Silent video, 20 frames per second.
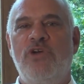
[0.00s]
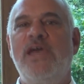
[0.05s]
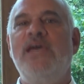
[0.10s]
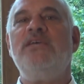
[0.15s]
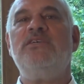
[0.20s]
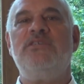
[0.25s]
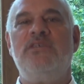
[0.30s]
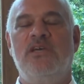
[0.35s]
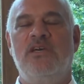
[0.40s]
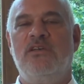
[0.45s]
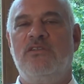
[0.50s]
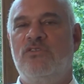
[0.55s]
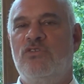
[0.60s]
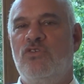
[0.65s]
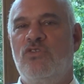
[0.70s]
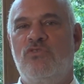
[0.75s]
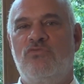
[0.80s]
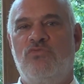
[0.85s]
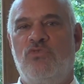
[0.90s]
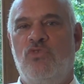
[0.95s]
racing
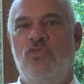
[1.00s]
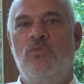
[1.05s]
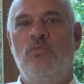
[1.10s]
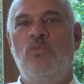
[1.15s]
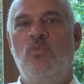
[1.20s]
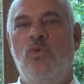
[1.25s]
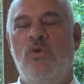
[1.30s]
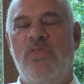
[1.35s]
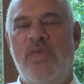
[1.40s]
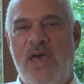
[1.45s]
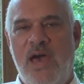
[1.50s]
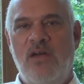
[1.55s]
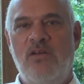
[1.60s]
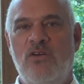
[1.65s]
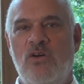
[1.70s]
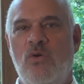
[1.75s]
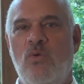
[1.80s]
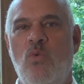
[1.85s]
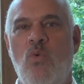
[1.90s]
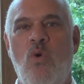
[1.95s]
into the room without
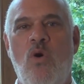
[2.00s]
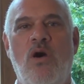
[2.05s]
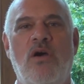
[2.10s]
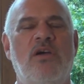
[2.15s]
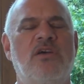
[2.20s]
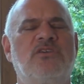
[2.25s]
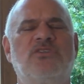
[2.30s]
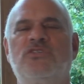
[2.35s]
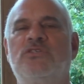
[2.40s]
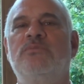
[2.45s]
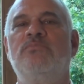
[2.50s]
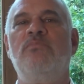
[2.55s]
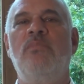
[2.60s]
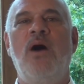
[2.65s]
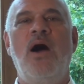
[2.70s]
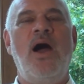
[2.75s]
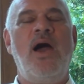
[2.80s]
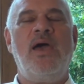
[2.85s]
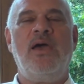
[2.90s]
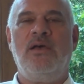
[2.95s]
her walker,
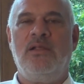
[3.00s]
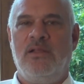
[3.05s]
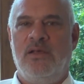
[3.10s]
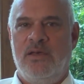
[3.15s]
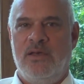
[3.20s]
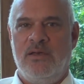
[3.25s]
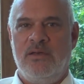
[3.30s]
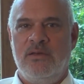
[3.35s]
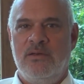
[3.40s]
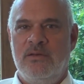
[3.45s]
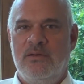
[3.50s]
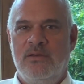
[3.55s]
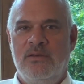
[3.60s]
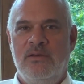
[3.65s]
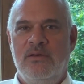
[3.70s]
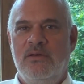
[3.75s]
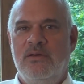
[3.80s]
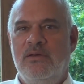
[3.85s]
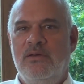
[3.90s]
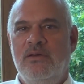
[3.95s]
smiling,
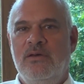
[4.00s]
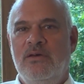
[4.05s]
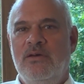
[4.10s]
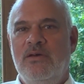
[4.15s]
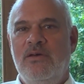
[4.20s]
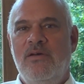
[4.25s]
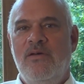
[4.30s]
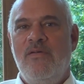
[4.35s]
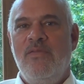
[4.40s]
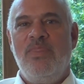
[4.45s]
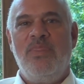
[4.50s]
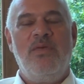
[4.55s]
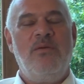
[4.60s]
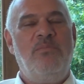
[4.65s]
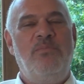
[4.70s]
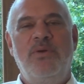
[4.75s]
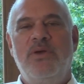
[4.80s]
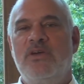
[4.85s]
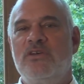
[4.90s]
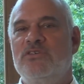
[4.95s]
the
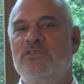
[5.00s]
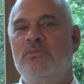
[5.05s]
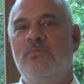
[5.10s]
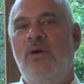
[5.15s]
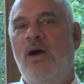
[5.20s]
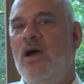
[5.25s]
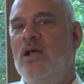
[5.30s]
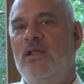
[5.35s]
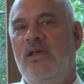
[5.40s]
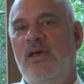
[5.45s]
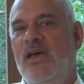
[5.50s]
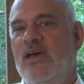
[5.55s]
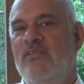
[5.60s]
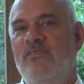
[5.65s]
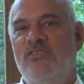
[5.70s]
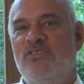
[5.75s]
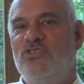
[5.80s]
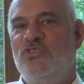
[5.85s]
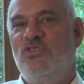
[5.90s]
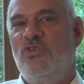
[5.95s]
biggest smile I
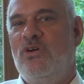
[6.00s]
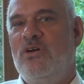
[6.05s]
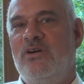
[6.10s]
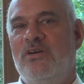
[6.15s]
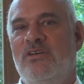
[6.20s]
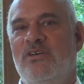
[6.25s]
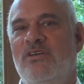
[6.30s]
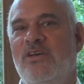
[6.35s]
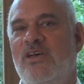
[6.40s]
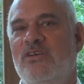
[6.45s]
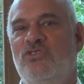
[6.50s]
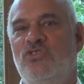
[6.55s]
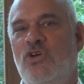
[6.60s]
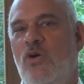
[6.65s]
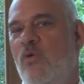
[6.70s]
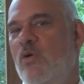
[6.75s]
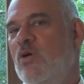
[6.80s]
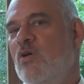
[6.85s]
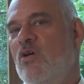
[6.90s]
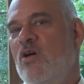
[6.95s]
ever saw,
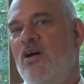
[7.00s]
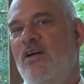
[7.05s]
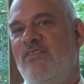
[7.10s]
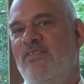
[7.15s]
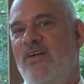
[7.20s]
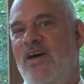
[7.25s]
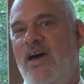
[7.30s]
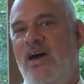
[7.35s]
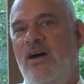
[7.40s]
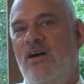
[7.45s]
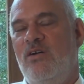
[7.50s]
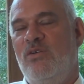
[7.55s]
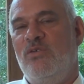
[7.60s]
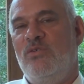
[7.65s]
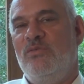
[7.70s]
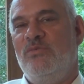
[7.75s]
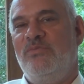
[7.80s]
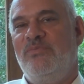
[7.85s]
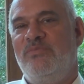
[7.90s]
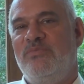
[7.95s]
showing off
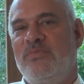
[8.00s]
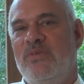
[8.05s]
how